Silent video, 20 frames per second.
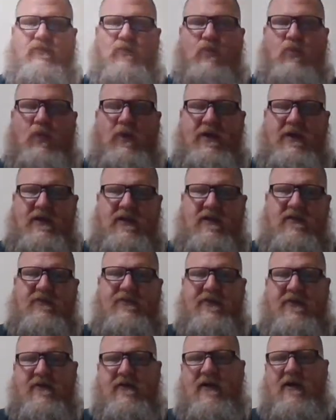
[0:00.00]
We need to
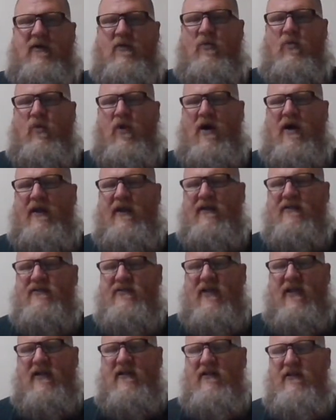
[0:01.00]
figure out what
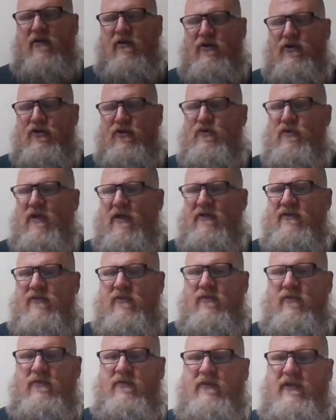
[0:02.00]
exactly are you not
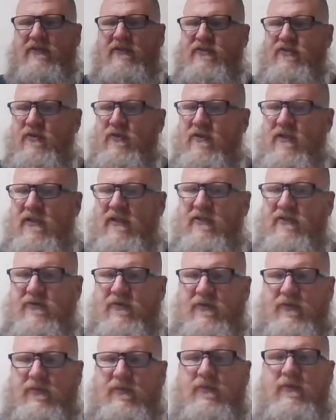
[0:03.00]
doing that you need
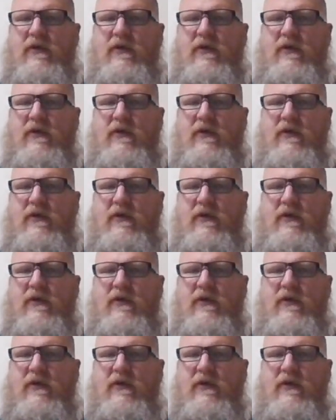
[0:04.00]
to